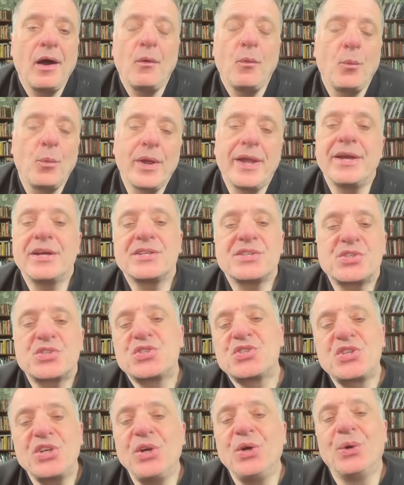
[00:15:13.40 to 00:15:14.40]
We are
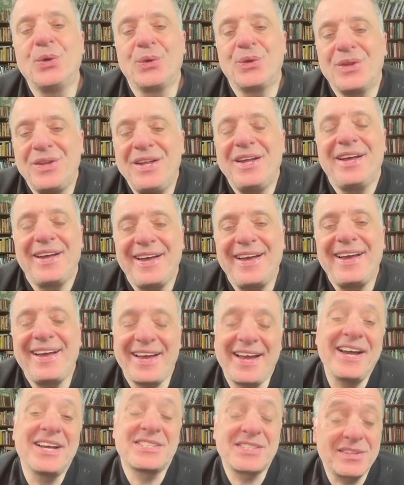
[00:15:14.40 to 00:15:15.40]
still,
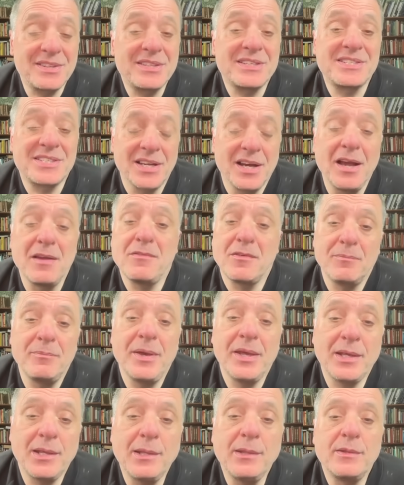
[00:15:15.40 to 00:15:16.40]
as of the time of
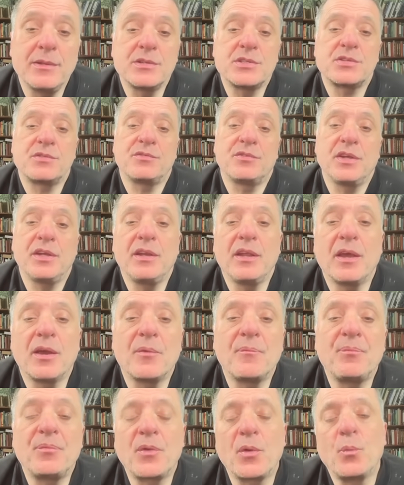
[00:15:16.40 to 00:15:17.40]
making this
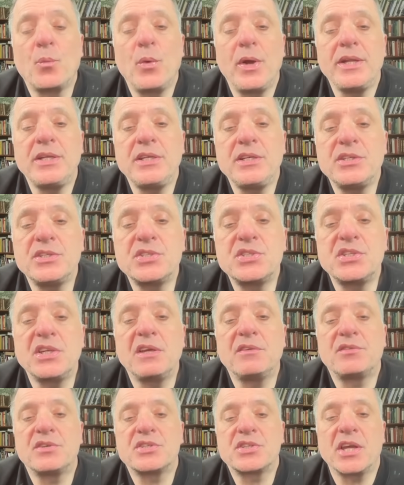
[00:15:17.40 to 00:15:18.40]
video, waiting to see
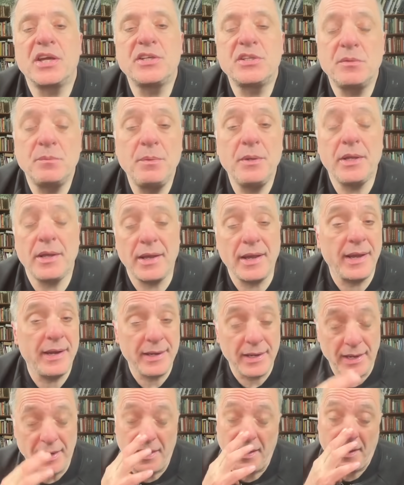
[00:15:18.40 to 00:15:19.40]
if there's going to be
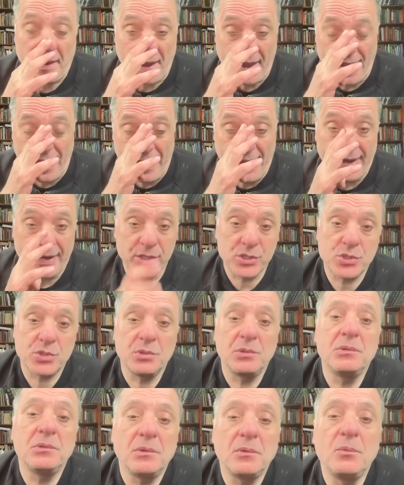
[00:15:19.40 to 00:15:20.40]
any
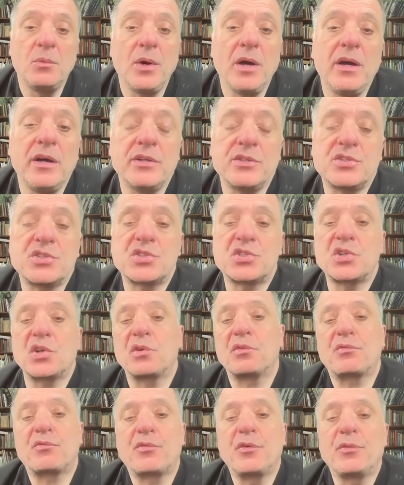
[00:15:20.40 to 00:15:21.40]
actual words
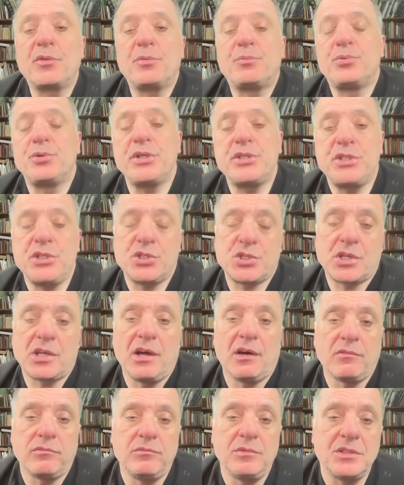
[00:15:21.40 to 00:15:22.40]
from the British
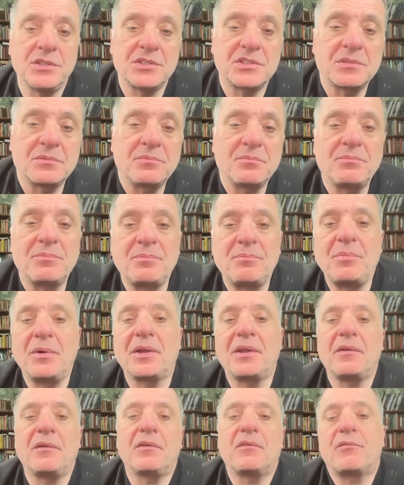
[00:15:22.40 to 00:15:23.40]
government,
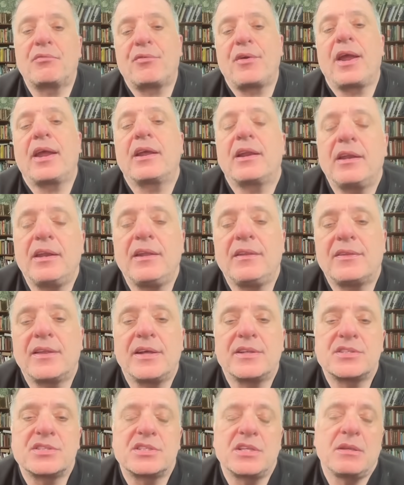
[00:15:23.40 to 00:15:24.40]
but frankly,
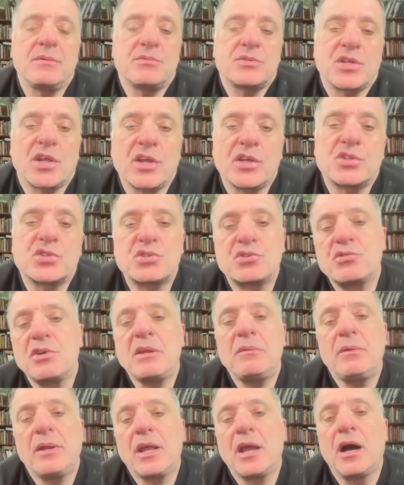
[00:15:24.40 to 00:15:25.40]
that seems
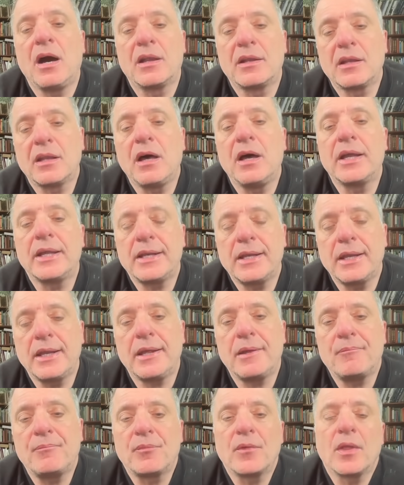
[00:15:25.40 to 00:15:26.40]
extremely unlikely.